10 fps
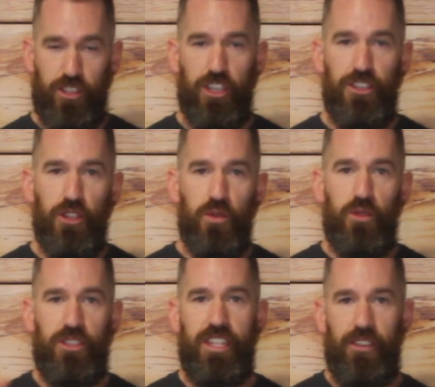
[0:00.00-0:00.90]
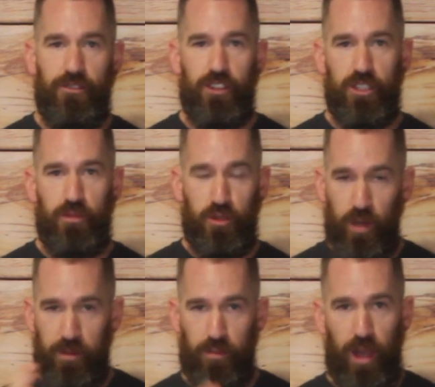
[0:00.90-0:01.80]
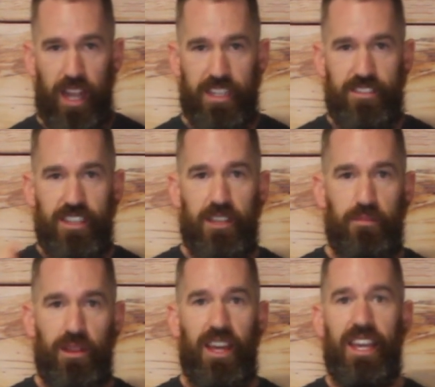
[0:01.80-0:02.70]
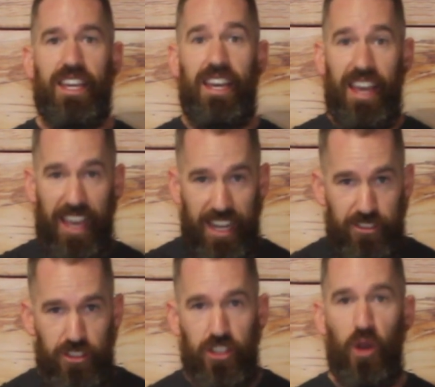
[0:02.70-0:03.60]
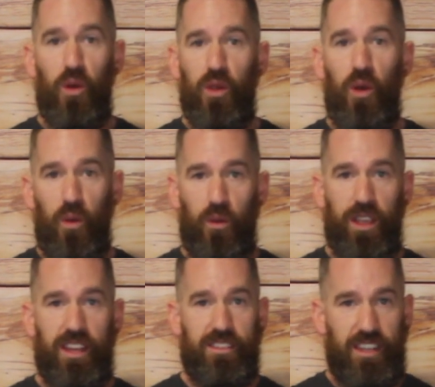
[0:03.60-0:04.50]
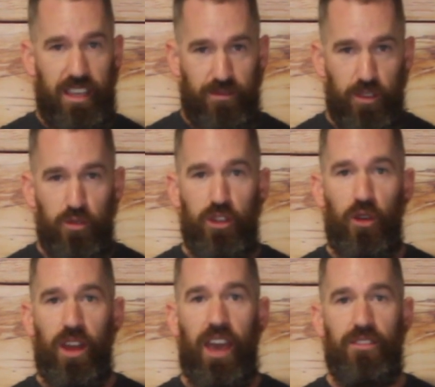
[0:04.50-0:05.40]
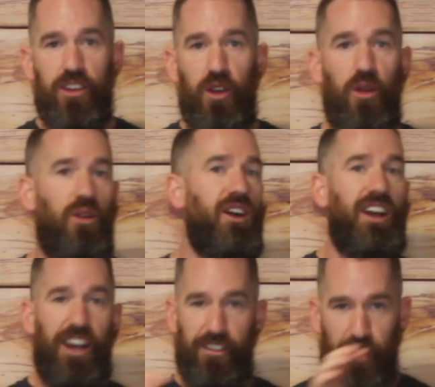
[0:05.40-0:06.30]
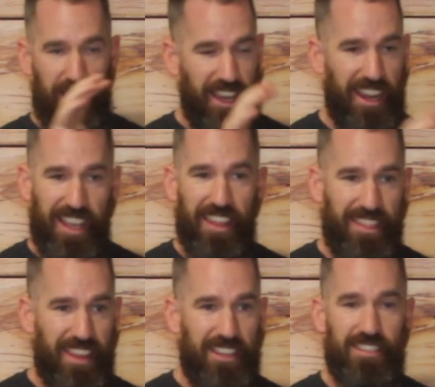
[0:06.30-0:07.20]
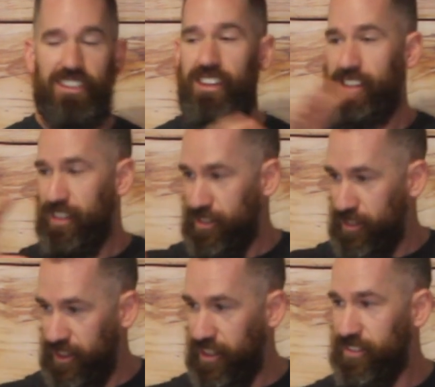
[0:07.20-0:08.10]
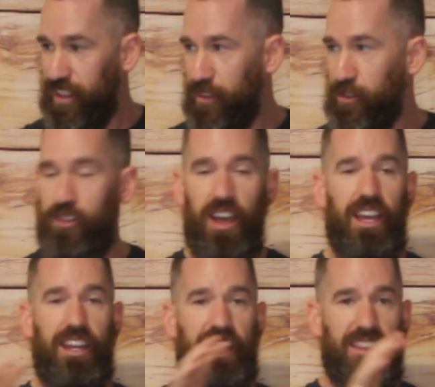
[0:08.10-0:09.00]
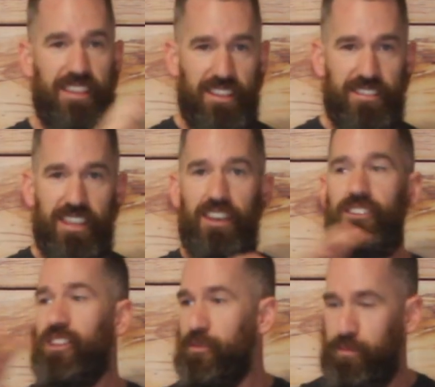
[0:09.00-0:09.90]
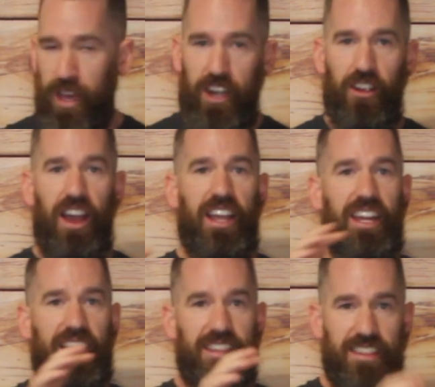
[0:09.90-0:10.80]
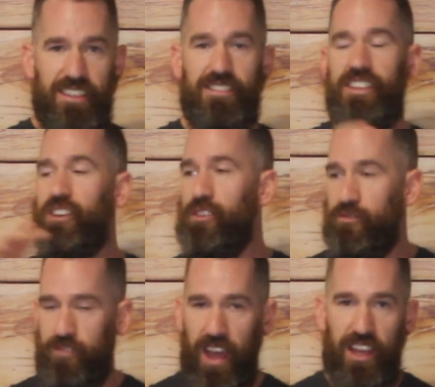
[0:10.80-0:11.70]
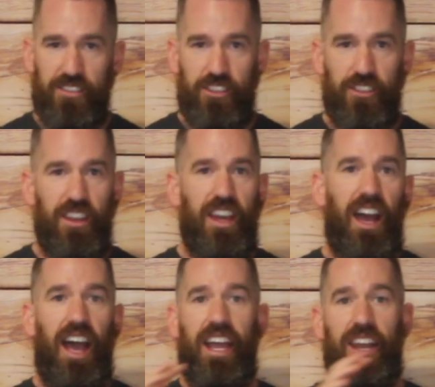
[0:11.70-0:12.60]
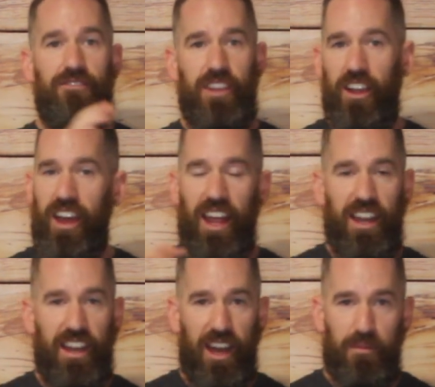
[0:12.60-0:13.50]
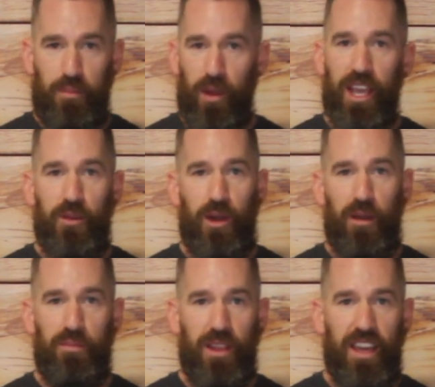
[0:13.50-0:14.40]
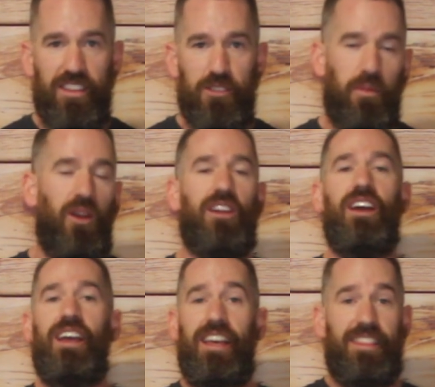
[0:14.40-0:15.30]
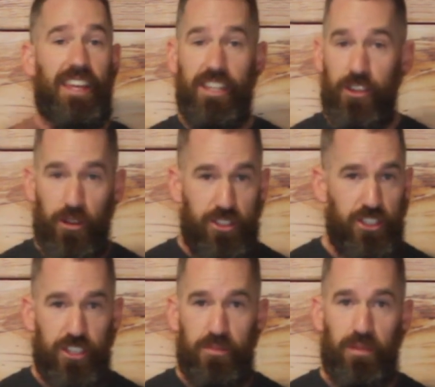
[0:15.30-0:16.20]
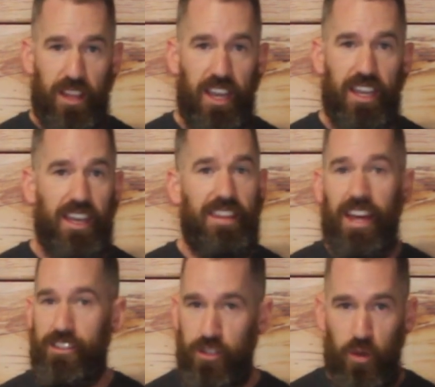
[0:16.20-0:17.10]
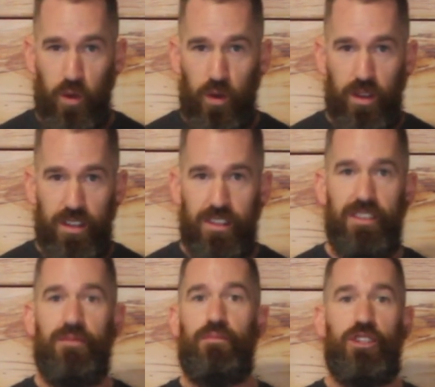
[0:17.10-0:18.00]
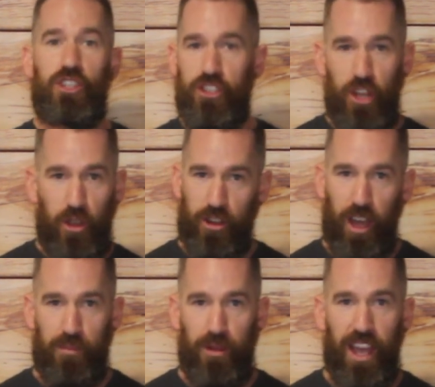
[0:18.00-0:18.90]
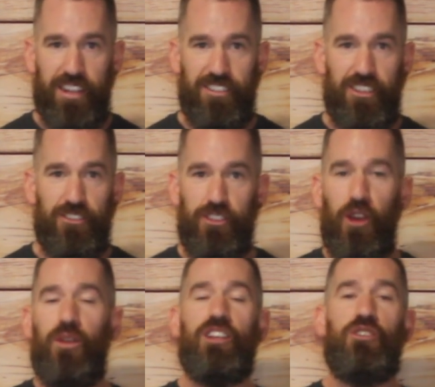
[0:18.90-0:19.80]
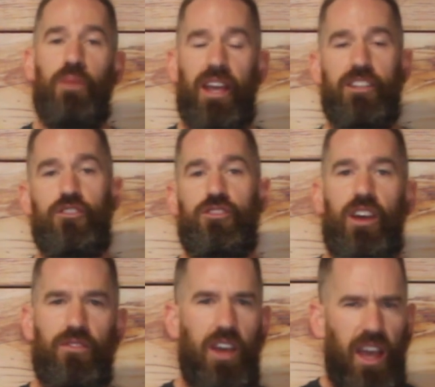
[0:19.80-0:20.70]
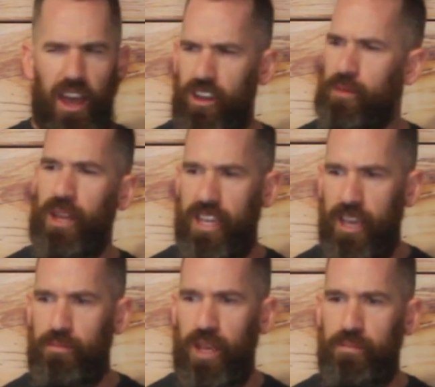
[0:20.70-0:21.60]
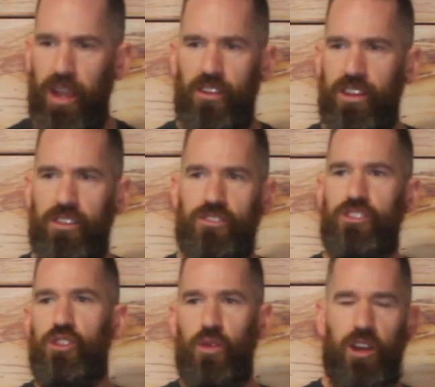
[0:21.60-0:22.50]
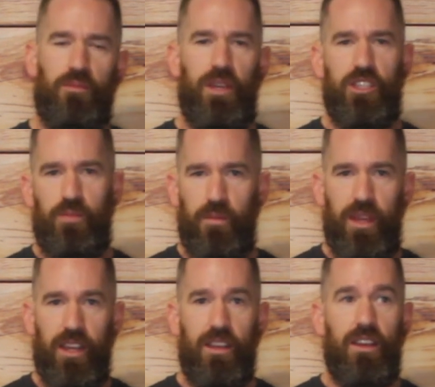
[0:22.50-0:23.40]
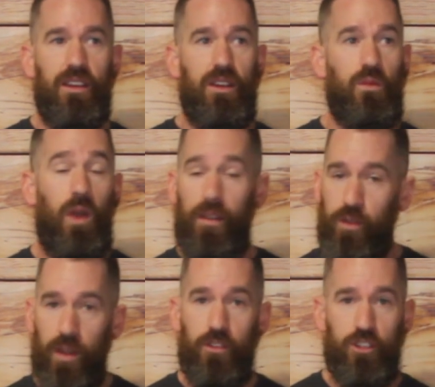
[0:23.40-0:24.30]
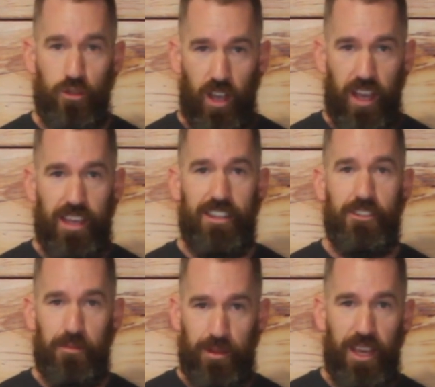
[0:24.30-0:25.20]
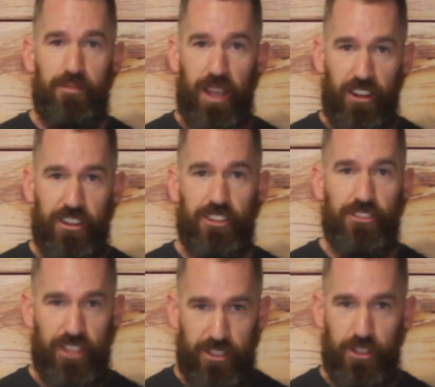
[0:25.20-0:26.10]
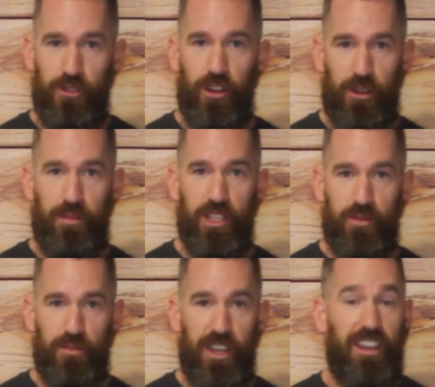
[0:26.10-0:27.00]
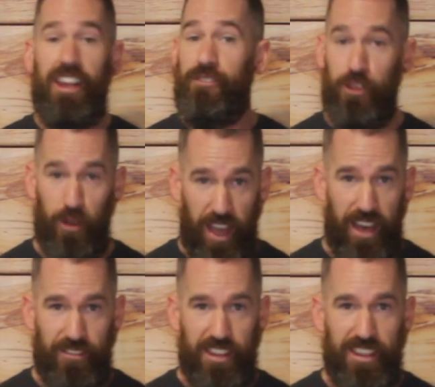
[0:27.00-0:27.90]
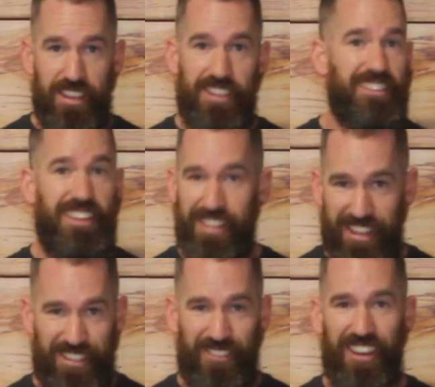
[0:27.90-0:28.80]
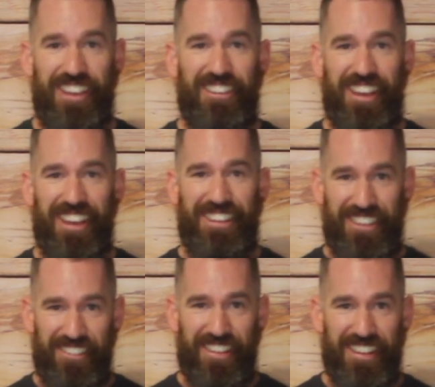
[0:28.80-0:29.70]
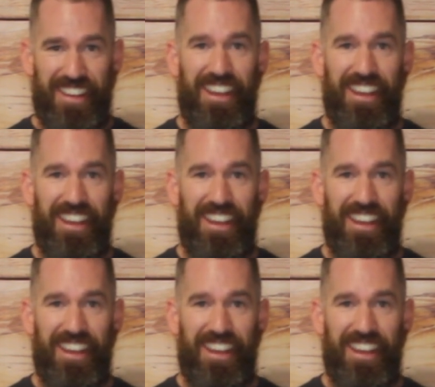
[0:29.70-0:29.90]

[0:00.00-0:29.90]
a huge difference between practicing and playing, and it's goal-oriented. If you don't have a goal, if I gotta get this to this level, I gotta get this skill better, I gotta get this skill faster, I gotta figure out how to not break when I'm playing this part, then you're just playing. And that's cool, but just know you're not practicing. So don't expect yourself, how come I can't play paradiddles at 200 beats per minute? Well, have you ever tried to play paradiddles at 200 beats per minute? And if you haven't, then that's why you can't do it.